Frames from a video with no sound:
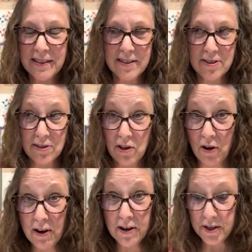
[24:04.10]
It's
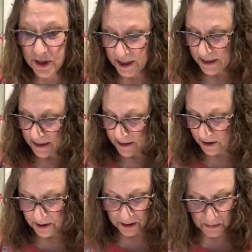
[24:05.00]
large, so
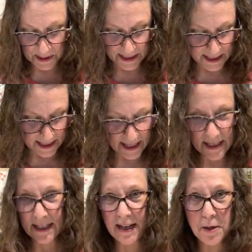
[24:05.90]
you can really see
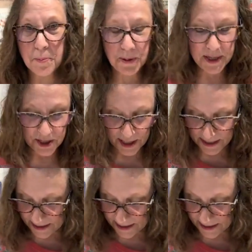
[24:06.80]
it, and I appreciate